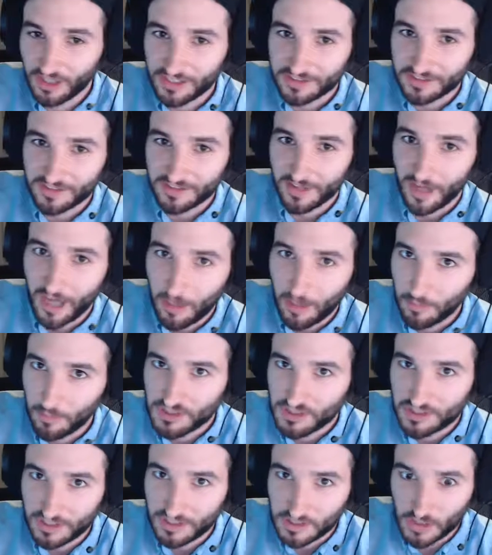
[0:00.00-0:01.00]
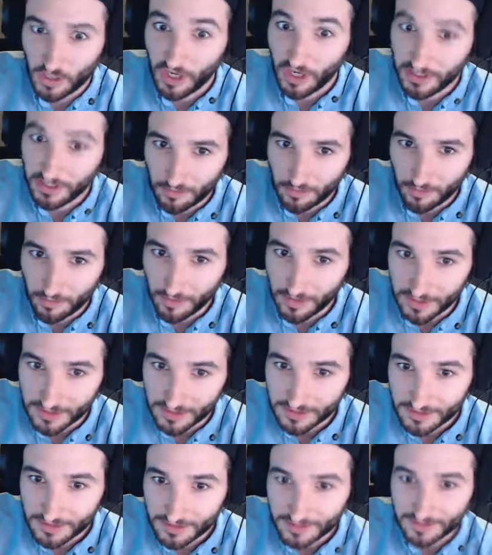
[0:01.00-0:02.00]
I liked how much they tried to run
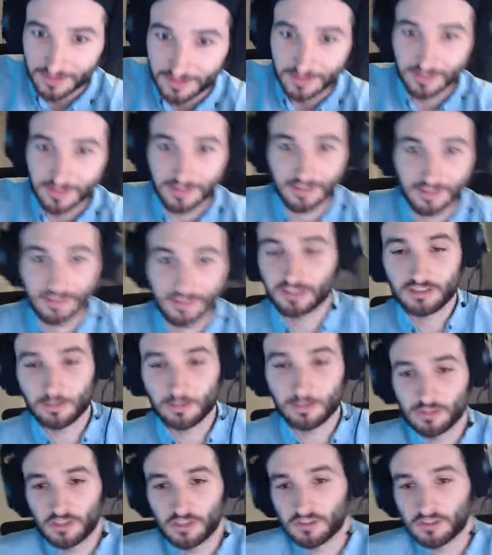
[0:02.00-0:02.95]
it. Because